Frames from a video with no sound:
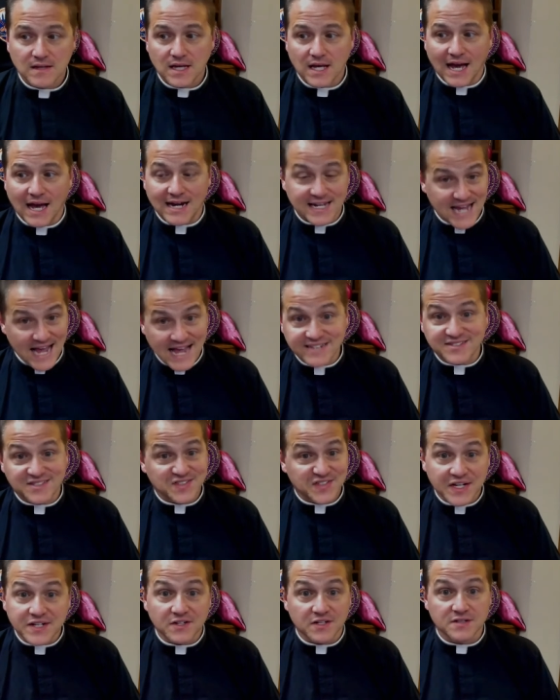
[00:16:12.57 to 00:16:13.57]
and he hates
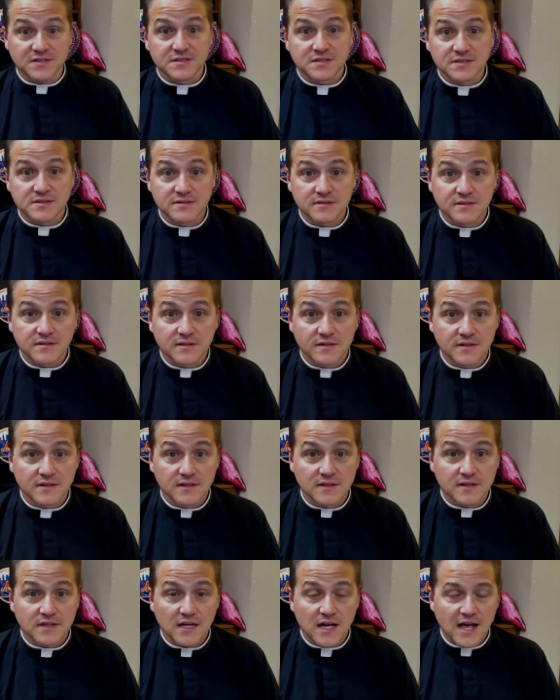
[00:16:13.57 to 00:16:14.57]
sinners.
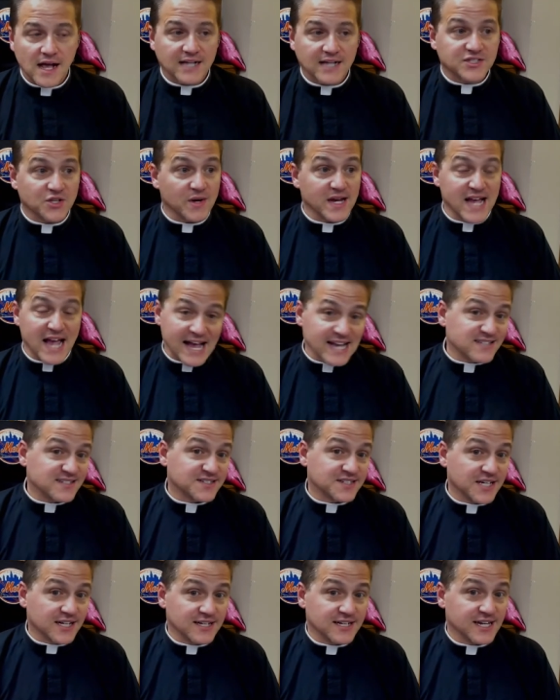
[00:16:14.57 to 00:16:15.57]
And so he hates
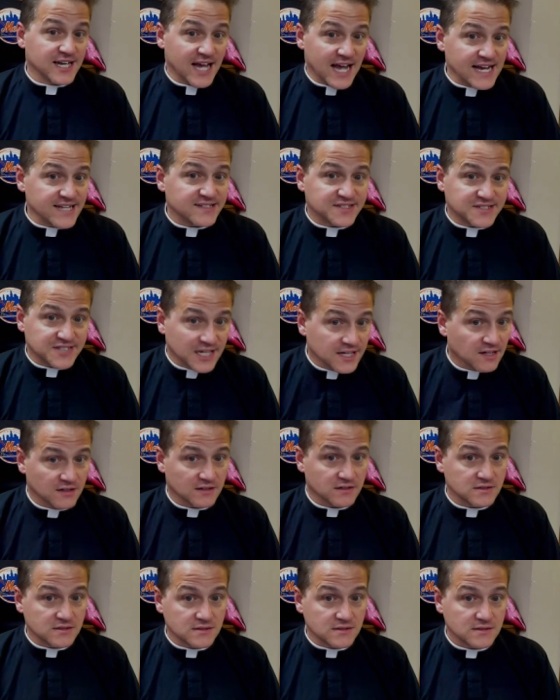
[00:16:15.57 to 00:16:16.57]
sin and he hates
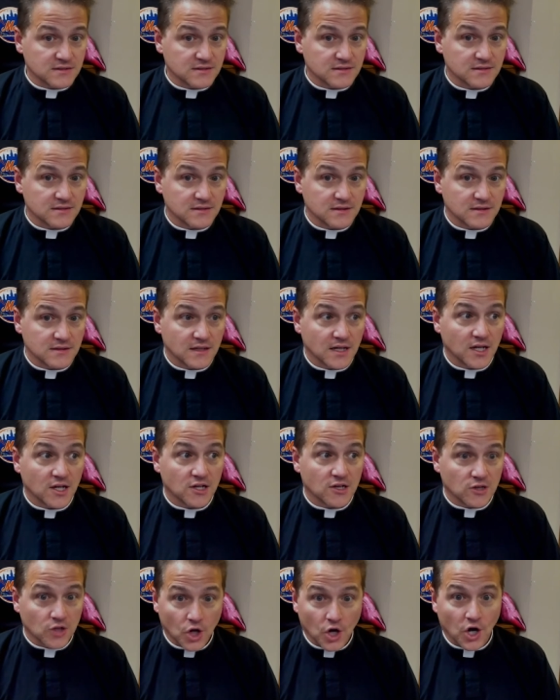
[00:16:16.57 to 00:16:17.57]
sinners,
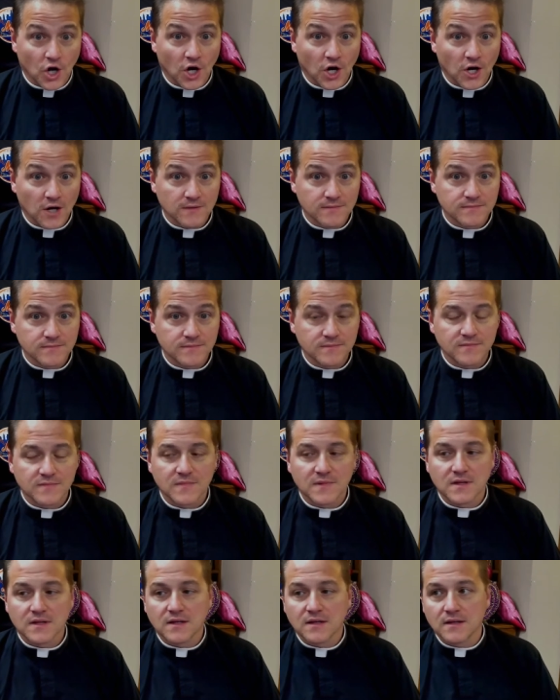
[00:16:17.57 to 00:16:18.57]
law,
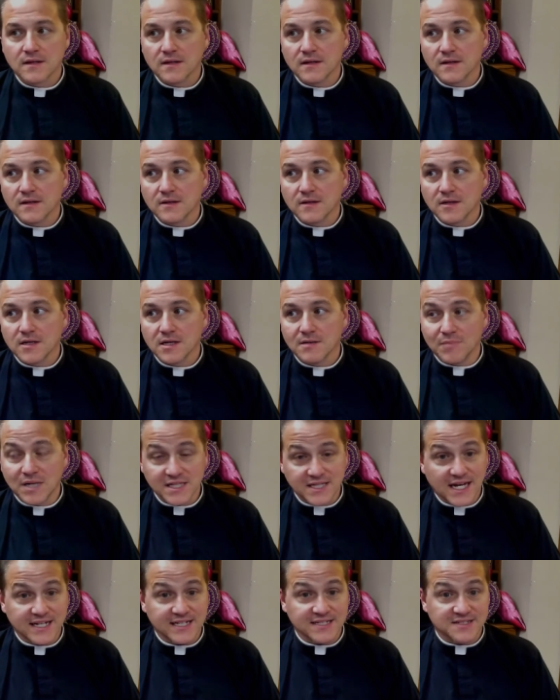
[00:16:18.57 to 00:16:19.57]
but
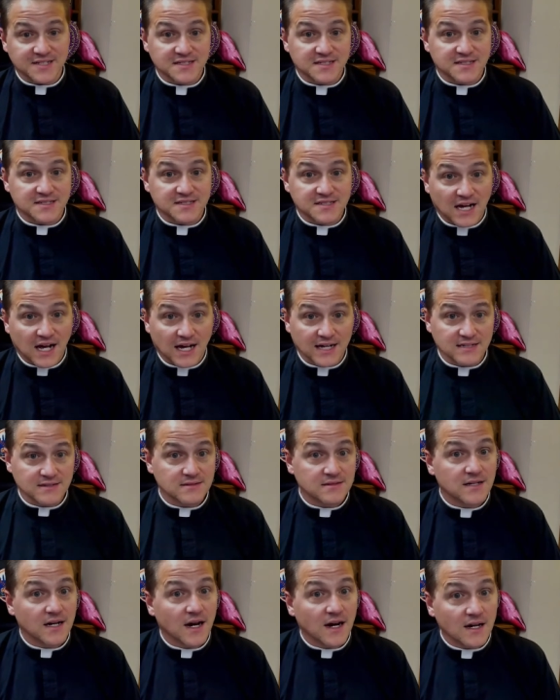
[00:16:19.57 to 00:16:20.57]
yet he sends his son,
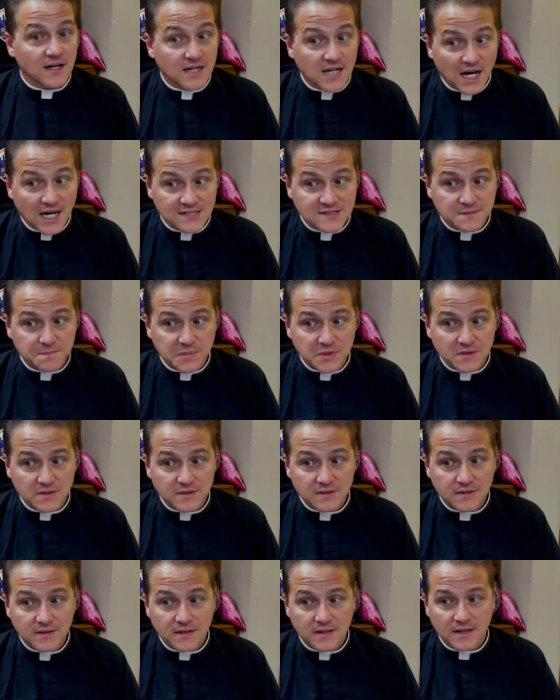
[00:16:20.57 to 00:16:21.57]
gospel.
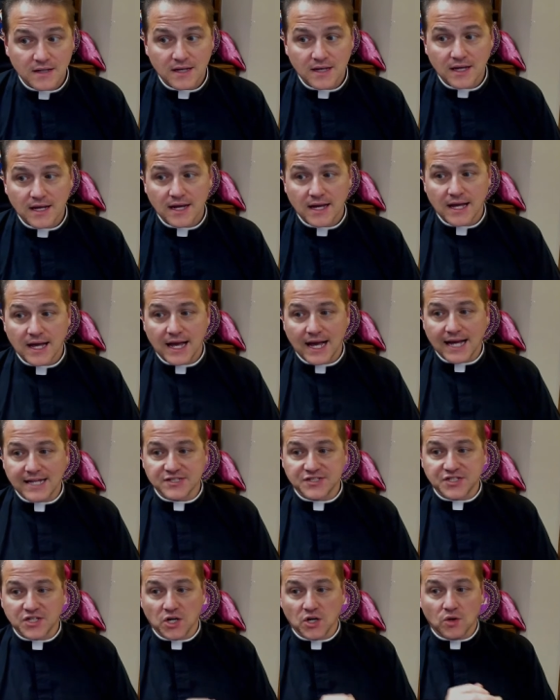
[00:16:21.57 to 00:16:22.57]
And
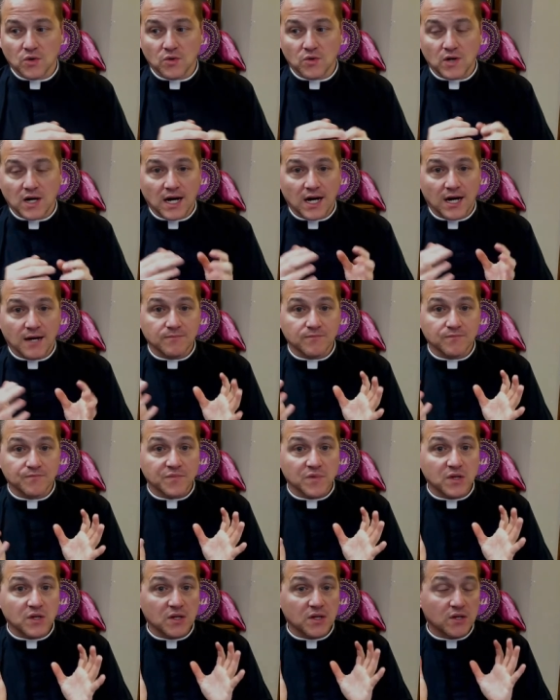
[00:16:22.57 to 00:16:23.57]
so um,
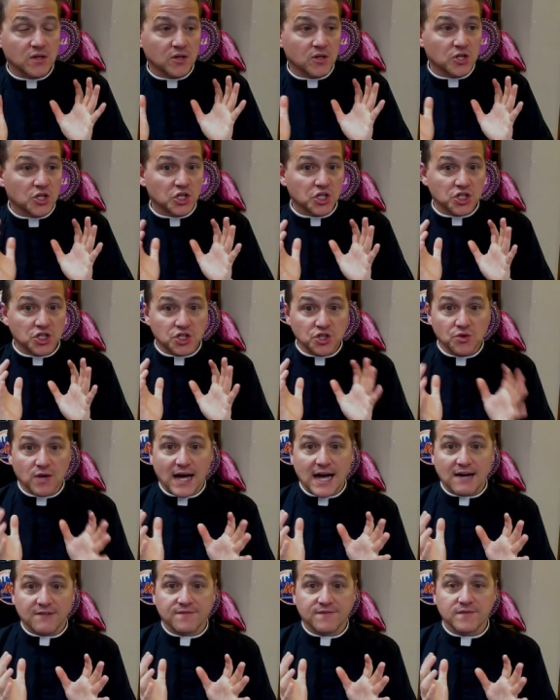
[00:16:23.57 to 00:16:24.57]
you
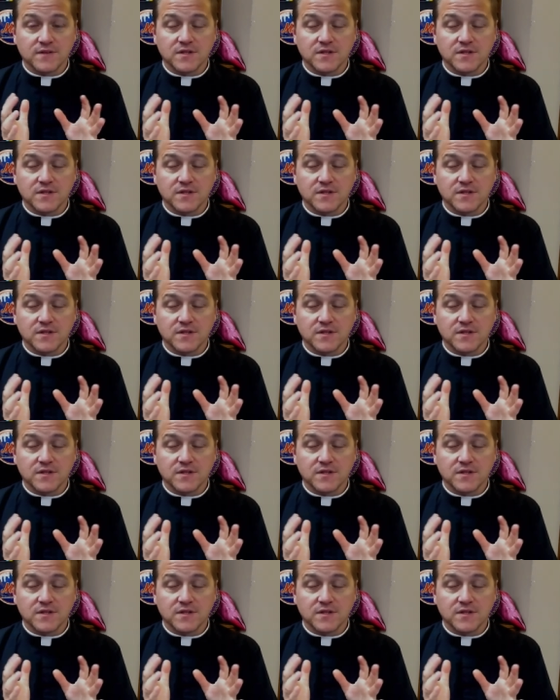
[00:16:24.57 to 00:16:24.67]
have,